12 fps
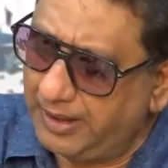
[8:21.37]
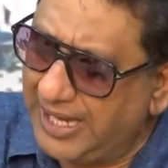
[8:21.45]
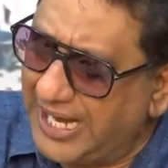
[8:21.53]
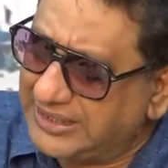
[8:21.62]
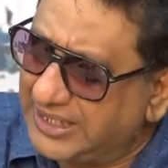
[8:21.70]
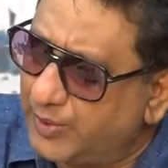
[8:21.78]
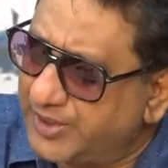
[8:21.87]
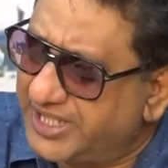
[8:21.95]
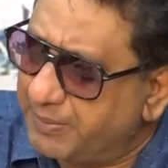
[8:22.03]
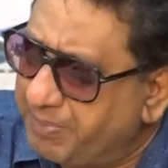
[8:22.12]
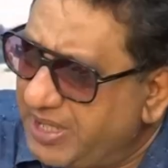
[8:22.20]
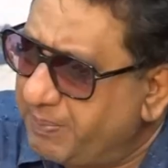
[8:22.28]
And it was
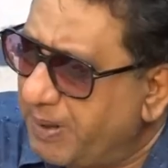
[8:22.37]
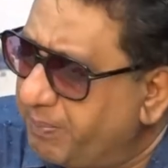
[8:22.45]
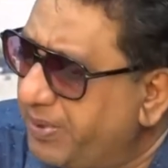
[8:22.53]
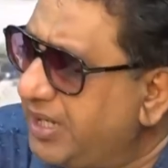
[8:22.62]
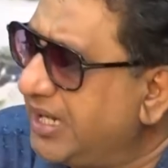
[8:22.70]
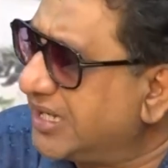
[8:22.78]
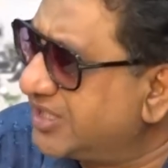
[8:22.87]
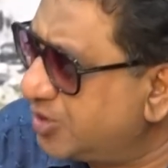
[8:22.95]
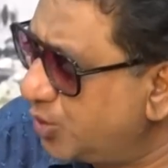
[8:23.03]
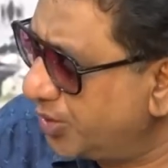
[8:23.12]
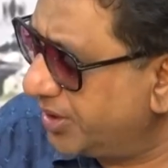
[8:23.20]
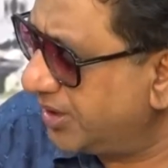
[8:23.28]
the PPP that
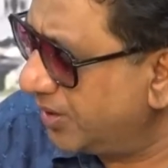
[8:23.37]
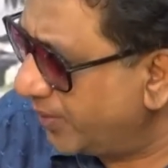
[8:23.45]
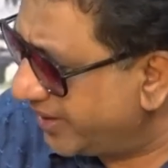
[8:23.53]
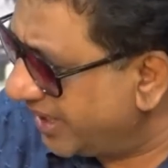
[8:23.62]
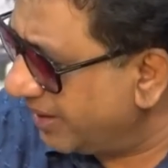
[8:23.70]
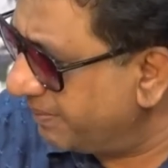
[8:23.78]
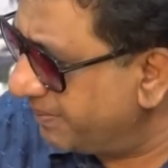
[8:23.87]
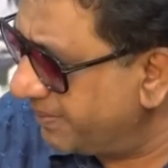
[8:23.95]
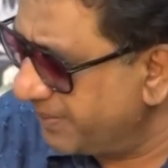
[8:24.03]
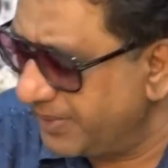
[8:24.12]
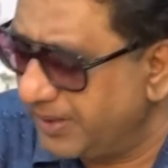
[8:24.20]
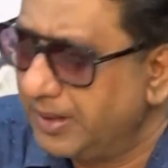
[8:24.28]
stood with them
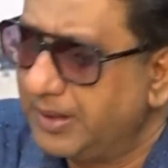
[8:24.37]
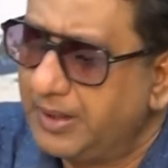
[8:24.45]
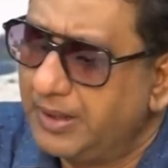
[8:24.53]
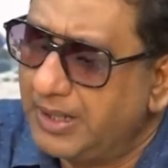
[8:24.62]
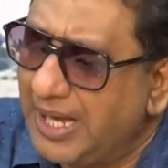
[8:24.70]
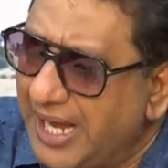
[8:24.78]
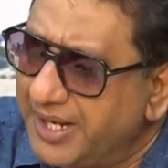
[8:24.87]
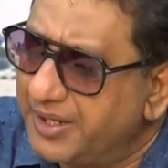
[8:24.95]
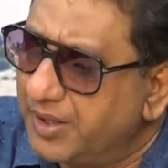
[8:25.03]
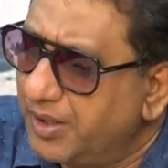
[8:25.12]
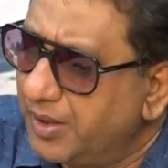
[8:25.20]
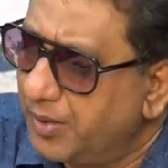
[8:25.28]

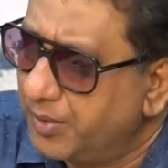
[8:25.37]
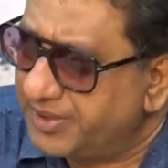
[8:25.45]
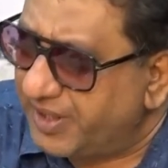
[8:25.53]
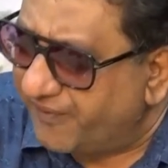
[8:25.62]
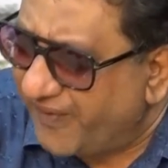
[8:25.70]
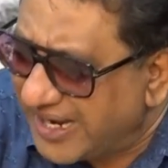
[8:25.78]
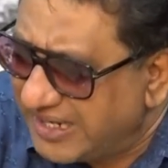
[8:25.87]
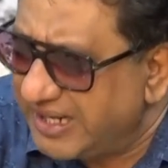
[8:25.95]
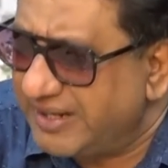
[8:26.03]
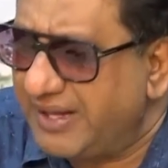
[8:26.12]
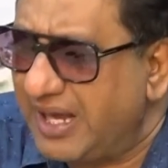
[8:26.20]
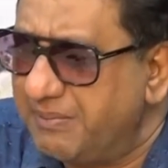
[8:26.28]
and
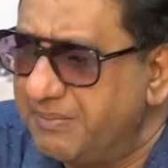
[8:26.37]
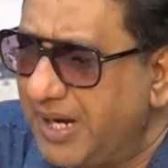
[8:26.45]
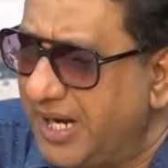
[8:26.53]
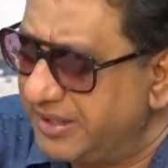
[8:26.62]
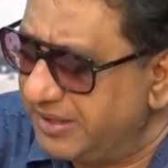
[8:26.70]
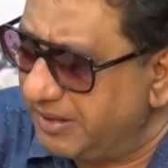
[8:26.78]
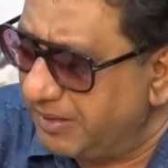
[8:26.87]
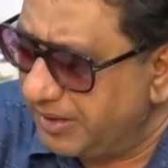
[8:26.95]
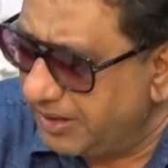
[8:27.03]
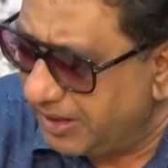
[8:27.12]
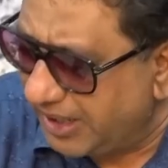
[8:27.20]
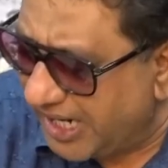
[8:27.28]
defended them and
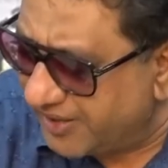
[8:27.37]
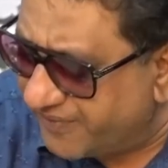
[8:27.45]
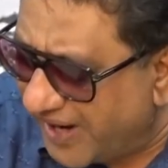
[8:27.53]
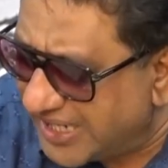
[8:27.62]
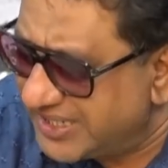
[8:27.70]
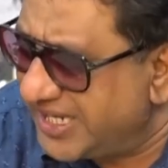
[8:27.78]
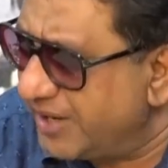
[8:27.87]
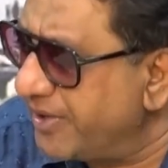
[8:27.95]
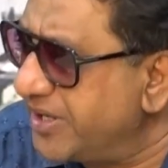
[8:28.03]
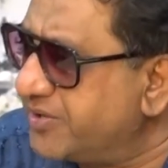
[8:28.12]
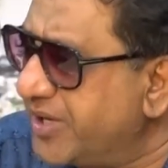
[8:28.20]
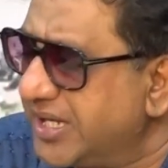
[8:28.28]
advanced their
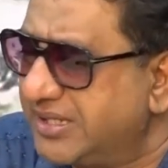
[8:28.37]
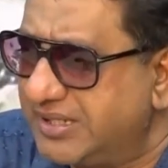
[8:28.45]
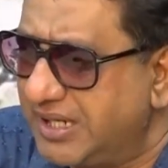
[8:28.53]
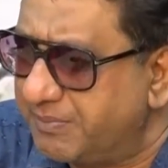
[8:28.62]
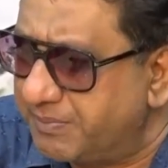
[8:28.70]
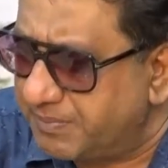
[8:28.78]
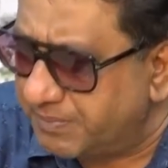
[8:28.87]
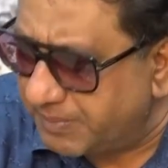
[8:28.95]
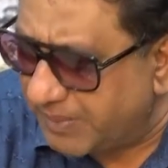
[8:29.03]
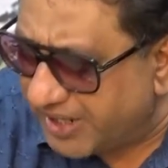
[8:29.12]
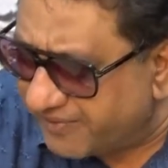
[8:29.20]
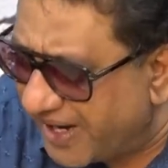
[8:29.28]
interest and
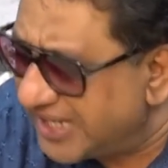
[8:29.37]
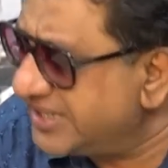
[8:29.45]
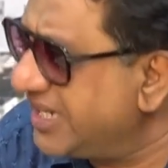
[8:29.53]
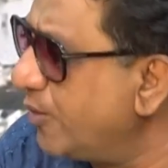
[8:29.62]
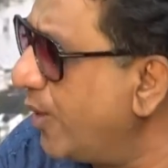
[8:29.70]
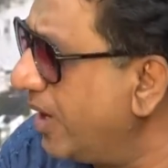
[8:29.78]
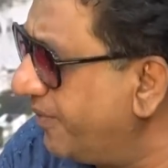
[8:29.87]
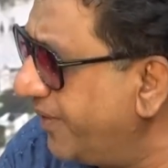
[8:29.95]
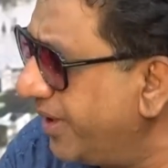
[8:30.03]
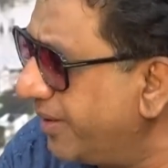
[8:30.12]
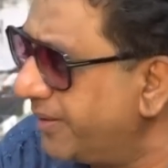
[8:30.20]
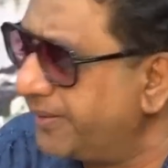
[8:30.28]
advanced their
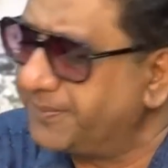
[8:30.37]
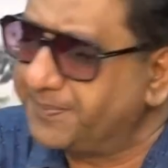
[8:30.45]
welfare.